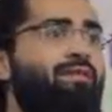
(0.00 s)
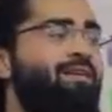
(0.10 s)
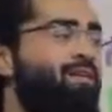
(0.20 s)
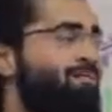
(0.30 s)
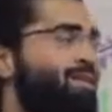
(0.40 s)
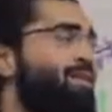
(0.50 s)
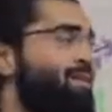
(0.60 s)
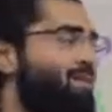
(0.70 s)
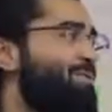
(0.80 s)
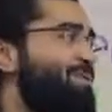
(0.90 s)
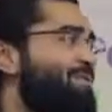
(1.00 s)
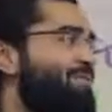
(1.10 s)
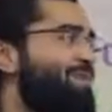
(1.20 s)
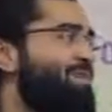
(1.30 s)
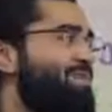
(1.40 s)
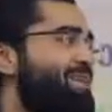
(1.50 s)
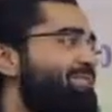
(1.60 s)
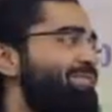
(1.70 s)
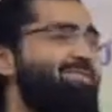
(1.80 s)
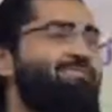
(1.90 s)
Alhamdulillah, no one, right? So
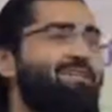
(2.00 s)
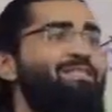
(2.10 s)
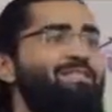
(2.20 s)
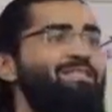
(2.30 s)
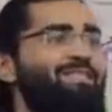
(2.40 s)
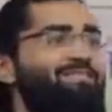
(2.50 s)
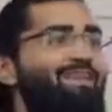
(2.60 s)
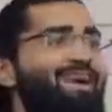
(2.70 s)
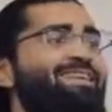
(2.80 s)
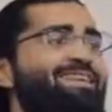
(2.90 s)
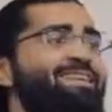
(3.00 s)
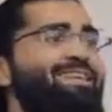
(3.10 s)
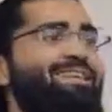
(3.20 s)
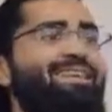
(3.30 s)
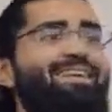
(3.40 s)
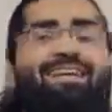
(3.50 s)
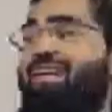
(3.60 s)
everyone's functioning fine here, yeah?